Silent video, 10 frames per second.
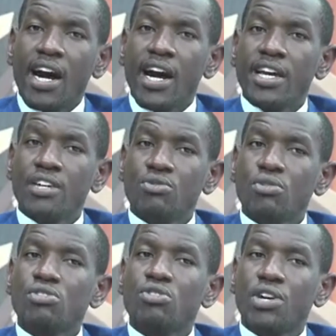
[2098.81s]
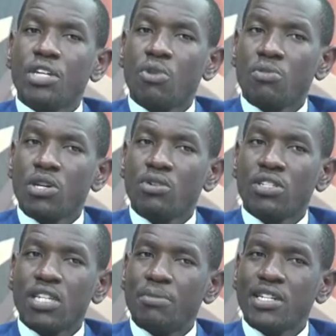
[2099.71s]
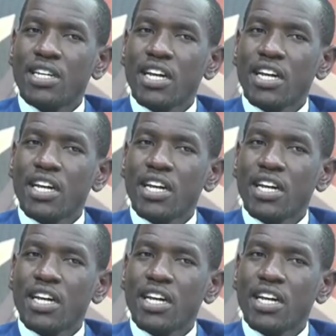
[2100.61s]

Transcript: I do not know anymore, because, I mean,